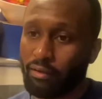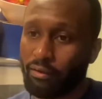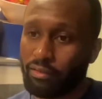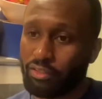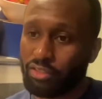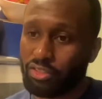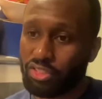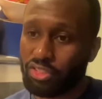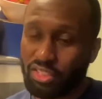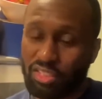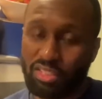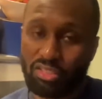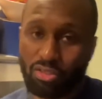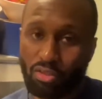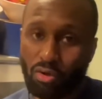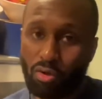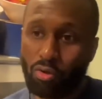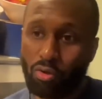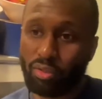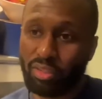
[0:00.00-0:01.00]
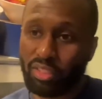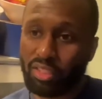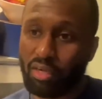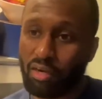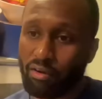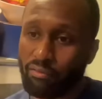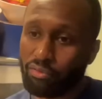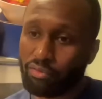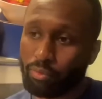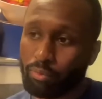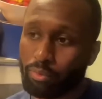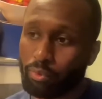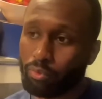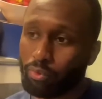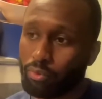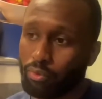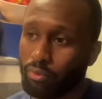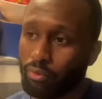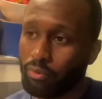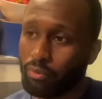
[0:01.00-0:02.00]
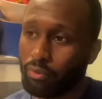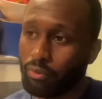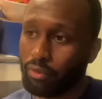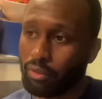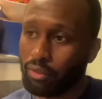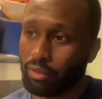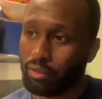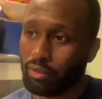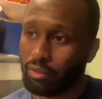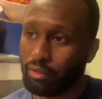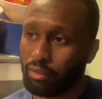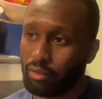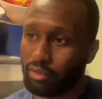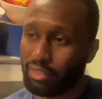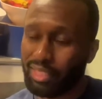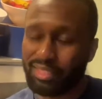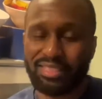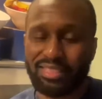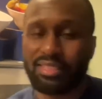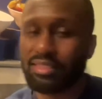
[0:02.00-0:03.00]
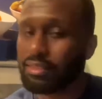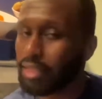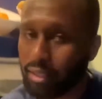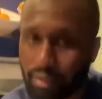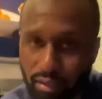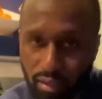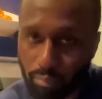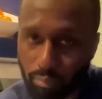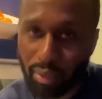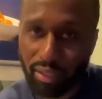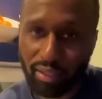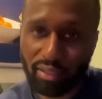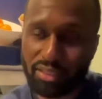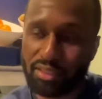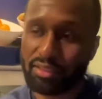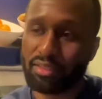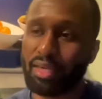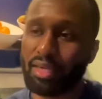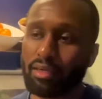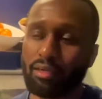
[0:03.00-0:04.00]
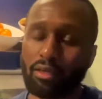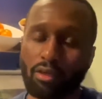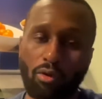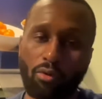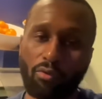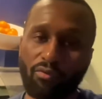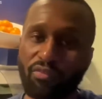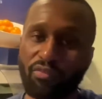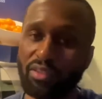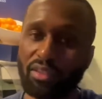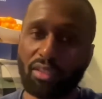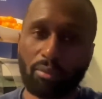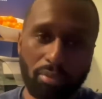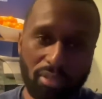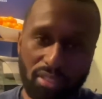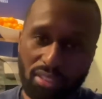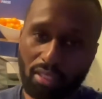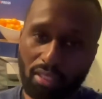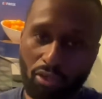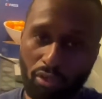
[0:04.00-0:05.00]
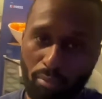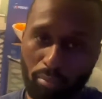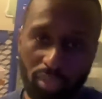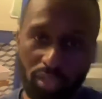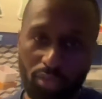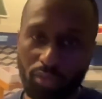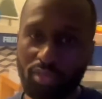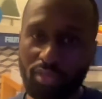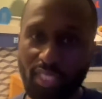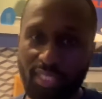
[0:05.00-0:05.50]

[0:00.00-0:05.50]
she's only comfortable. Like, she's not gonna go 50% on bills.